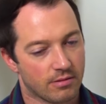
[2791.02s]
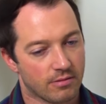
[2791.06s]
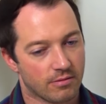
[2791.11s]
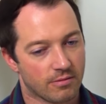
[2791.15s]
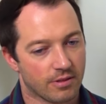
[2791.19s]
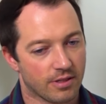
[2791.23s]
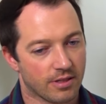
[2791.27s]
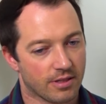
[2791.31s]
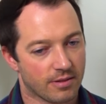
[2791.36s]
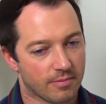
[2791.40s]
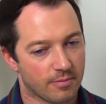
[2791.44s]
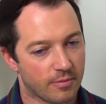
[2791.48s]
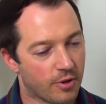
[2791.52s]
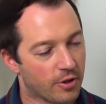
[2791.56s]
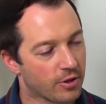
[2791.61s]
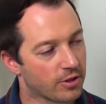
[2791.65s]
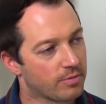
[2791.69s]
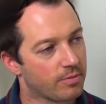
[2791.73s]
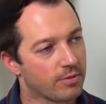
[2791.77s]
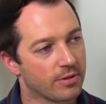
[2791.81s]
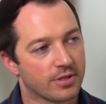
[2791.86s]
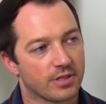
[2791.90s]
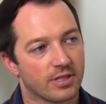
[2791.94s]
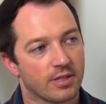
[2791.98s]
with
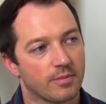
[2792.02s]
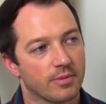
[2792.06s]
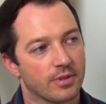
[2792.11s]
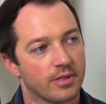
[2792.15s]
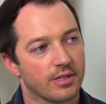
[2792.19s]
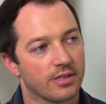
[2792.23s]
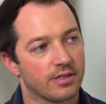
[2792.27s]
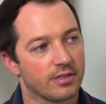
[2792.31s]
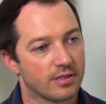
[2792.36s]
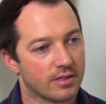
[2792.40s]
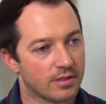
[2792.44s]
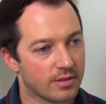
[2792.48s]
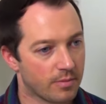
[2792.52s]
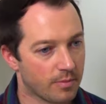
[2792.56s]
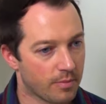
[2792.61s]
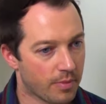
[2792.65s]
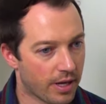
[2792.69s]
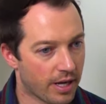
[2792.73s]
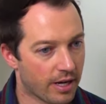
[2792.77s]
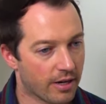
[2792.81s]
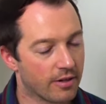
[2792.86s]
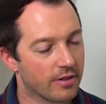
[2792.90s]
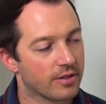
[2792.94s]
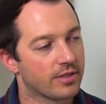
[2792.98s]
multiple siblings,
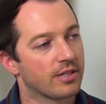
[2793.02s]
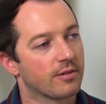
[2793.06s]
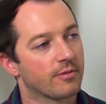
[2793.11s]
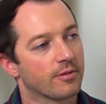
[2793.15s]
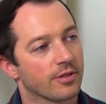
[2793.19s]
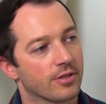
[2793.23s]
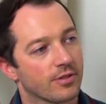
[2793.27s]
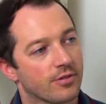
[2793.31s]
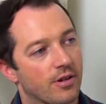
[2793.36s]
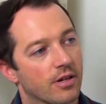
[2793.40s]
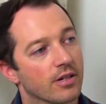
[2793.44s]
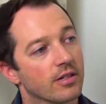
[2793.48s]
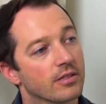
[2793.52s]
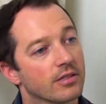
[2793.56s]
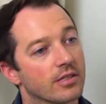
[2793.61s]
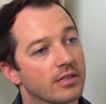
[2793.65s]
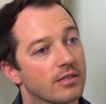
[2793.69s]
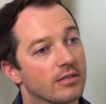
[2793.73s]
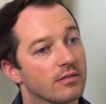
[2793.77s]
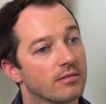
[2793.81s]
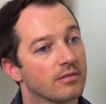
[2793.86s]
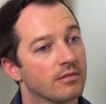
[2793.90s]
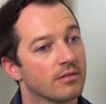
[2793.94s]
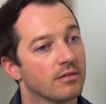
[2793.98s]
parents that were
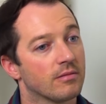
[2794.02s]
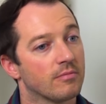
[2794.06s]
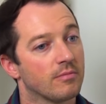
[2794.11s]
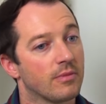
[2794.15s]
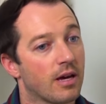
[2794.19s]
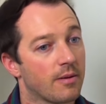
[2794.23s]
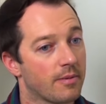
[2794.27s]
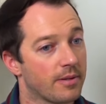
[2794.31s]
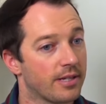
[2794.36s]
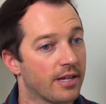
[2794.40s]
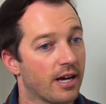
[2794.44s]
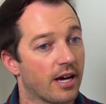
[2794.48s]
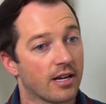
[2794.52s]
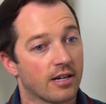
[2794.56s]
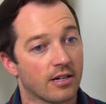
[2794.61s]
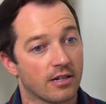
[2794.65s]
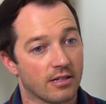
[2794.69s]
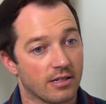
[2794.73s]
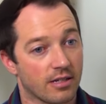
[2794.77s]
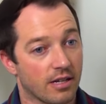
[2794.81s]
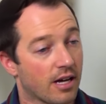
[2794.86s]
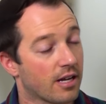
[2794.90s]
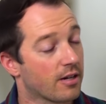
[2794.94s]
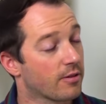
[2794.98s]
struggling, maybe
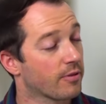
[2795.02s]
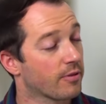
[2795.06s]
not